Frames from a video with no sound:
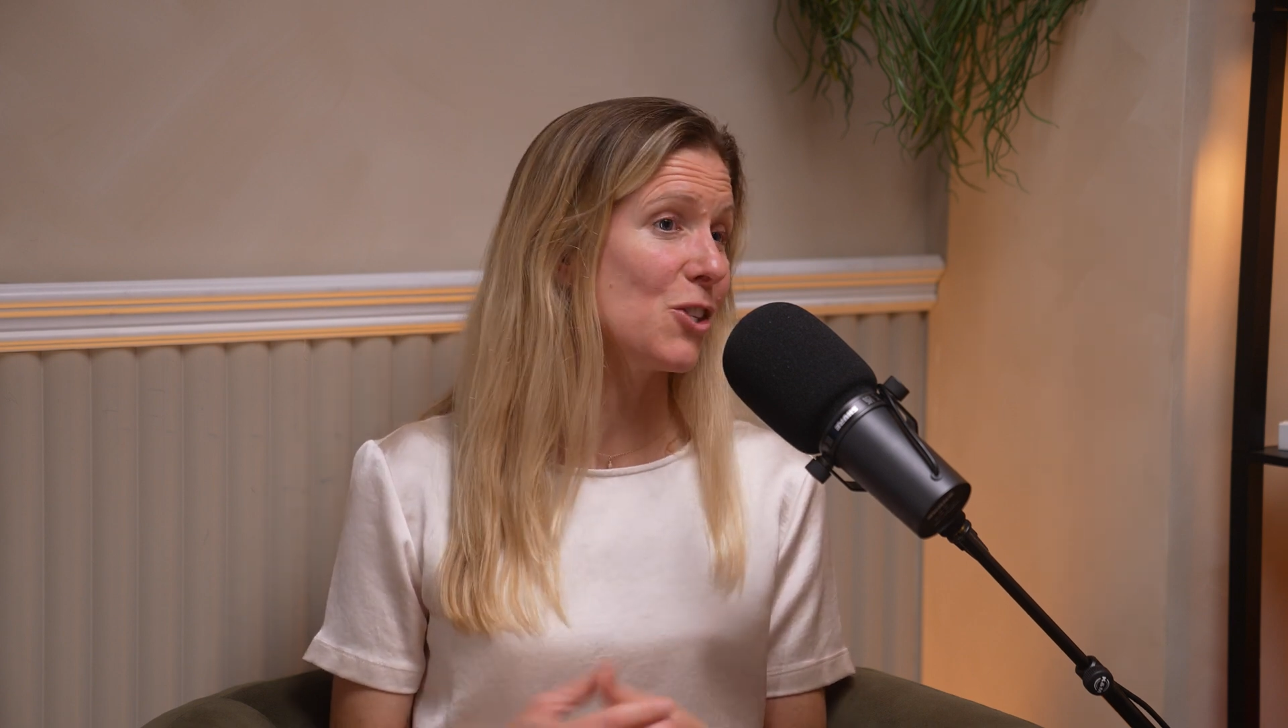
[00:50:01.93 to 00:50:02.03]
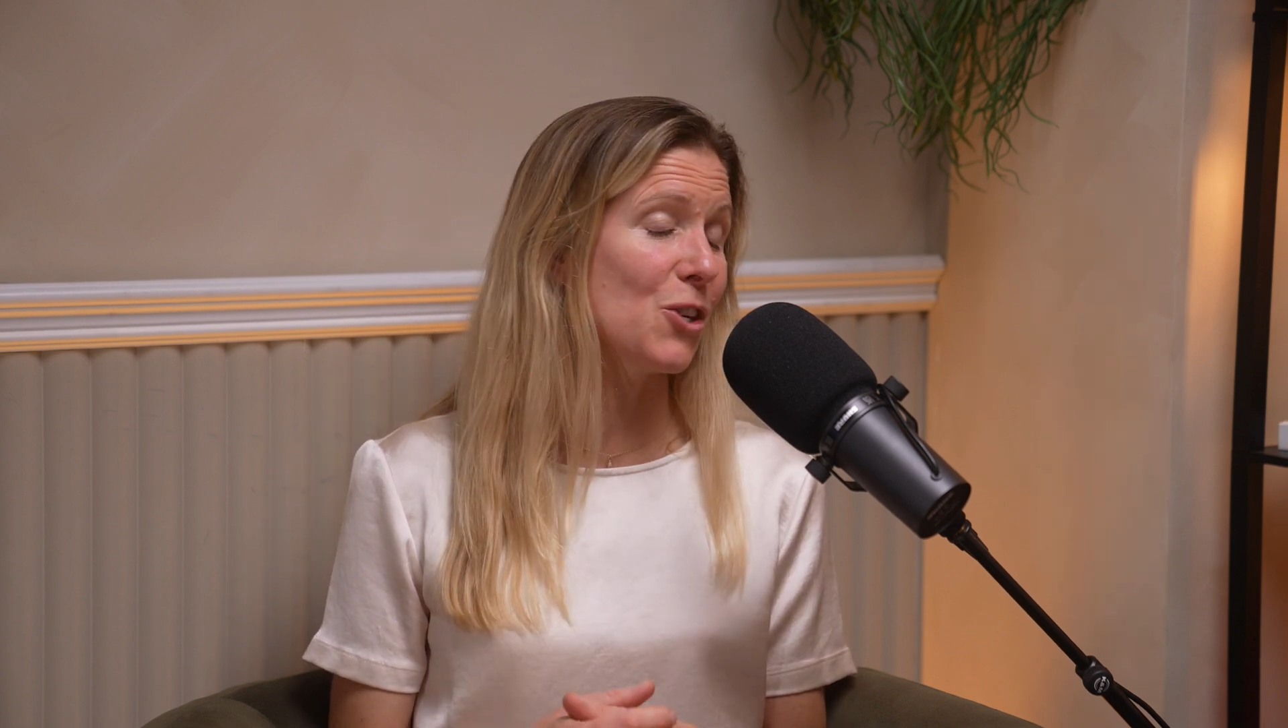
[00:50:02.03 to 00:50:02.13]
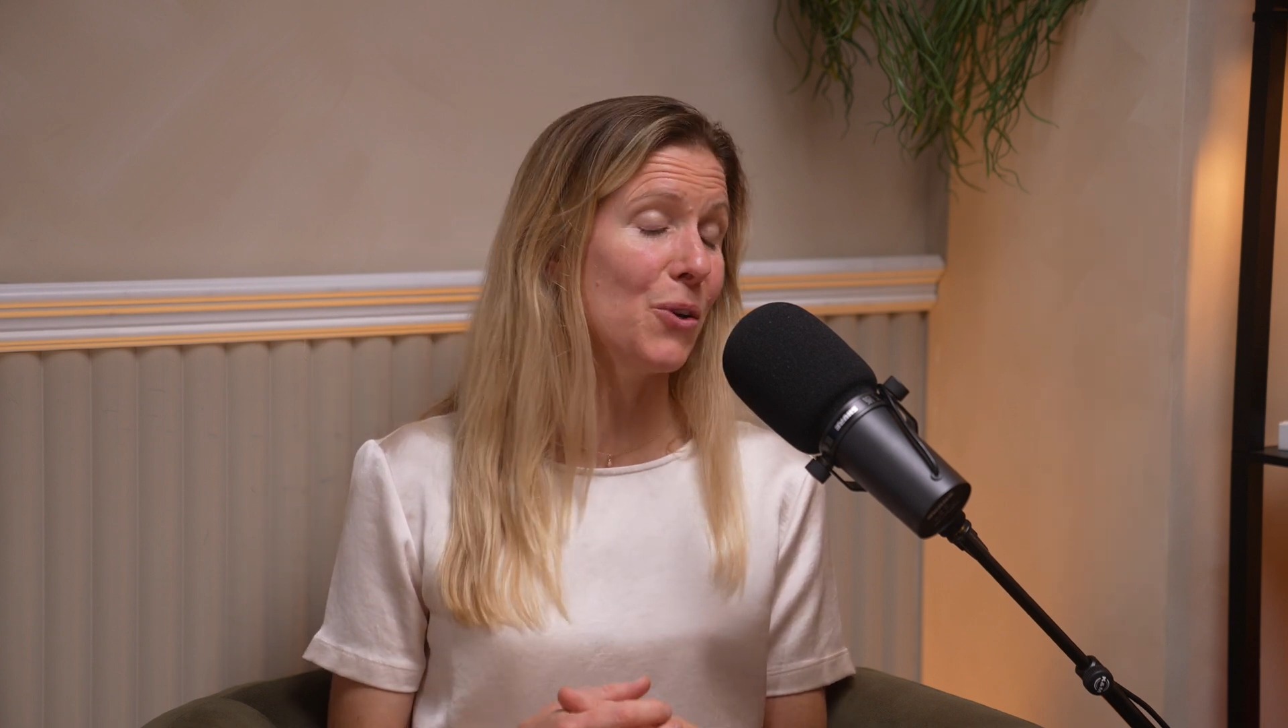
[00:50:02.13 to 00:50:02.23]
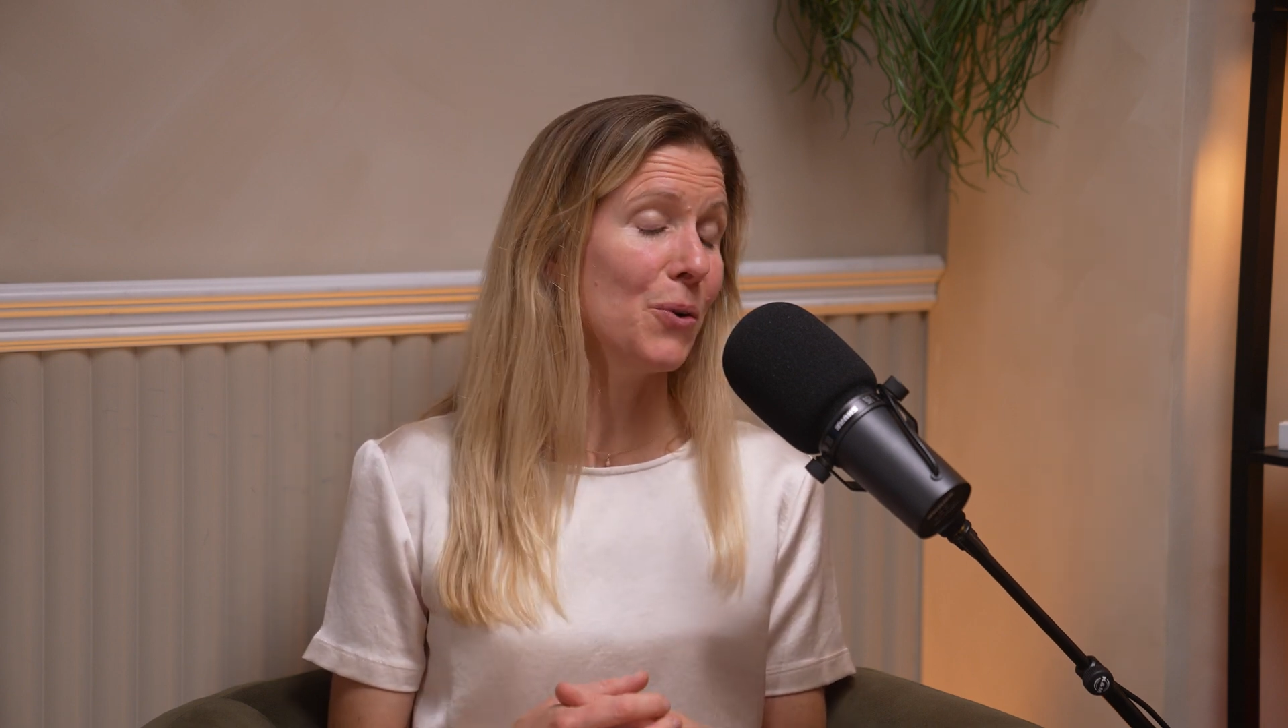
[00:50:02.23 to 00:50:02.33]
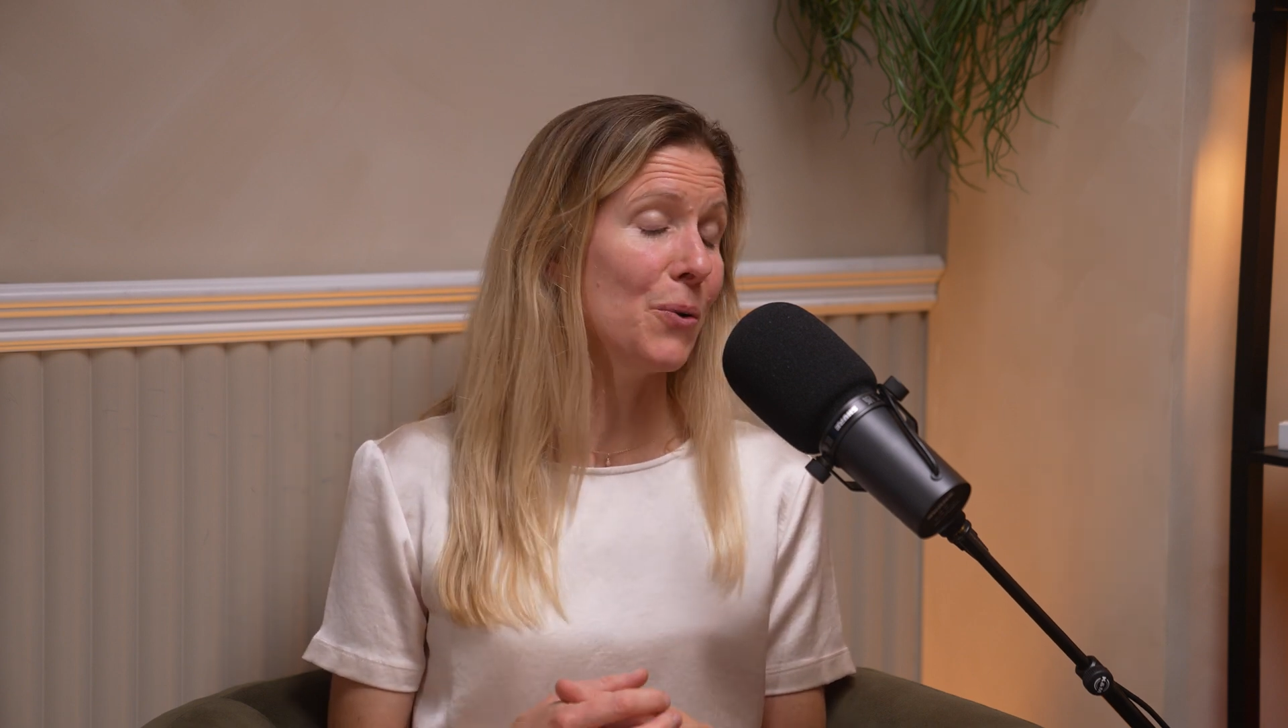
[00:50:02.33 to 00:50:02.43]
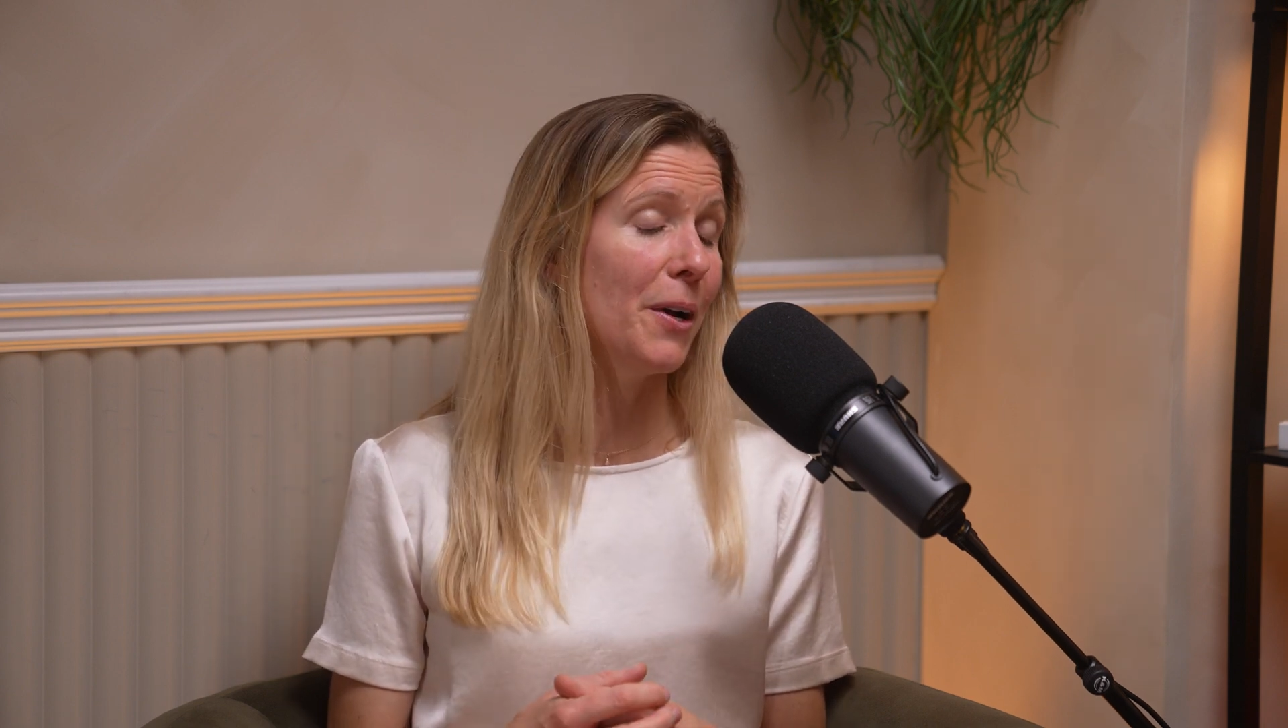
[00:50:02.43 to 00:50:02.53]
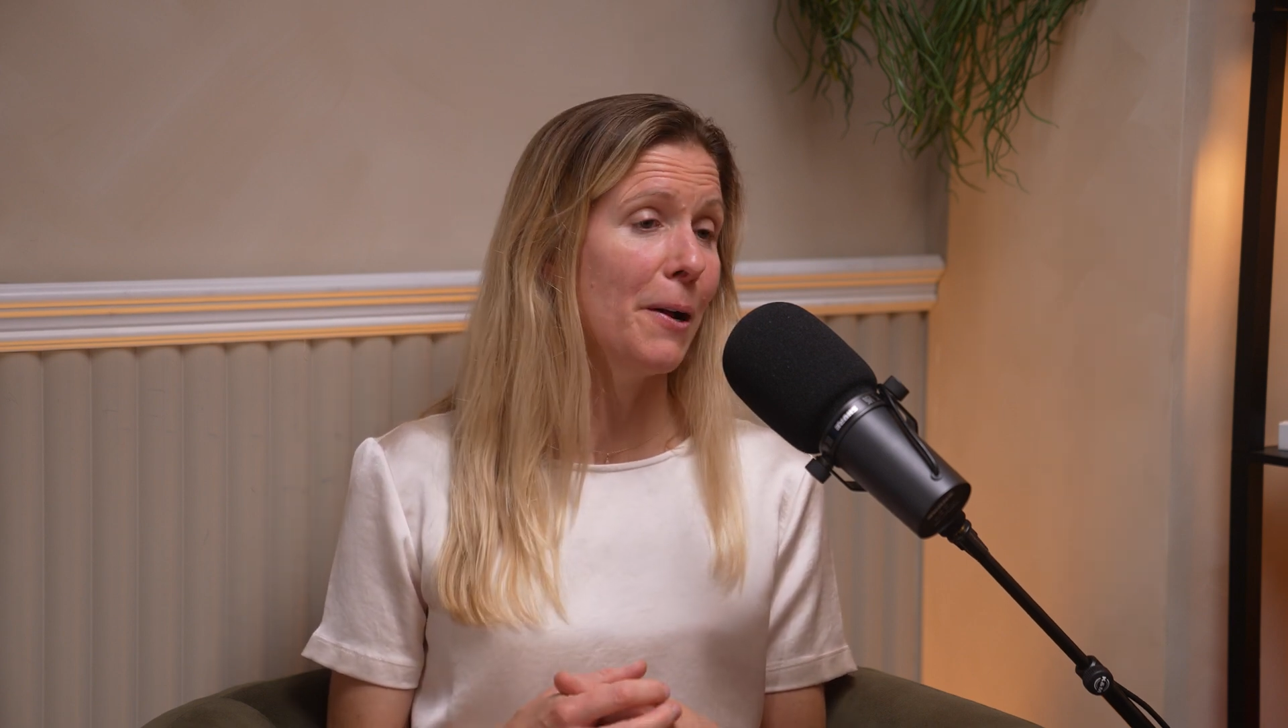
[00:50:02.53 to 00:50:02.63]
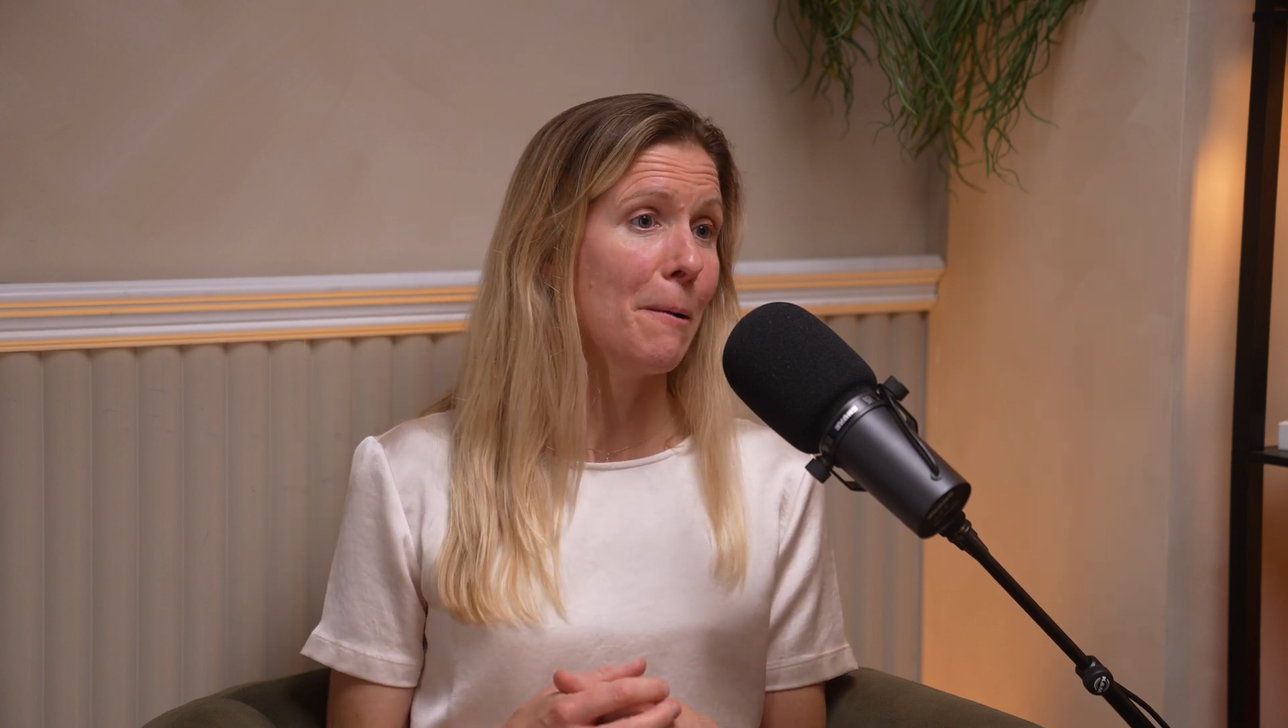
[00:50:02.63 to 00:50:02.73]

to